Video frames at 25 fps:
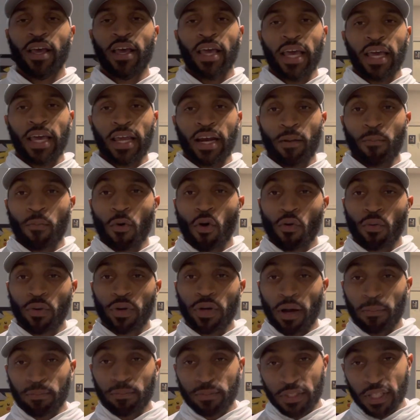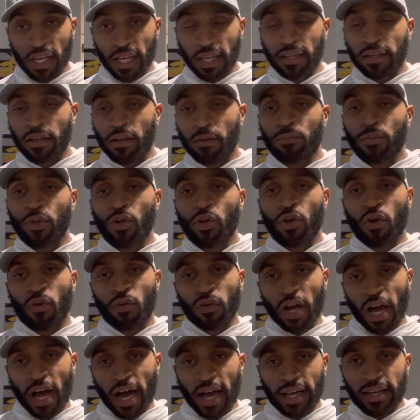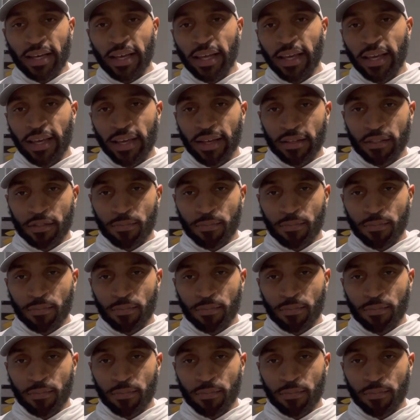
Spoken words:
And I'm telling them, the ideas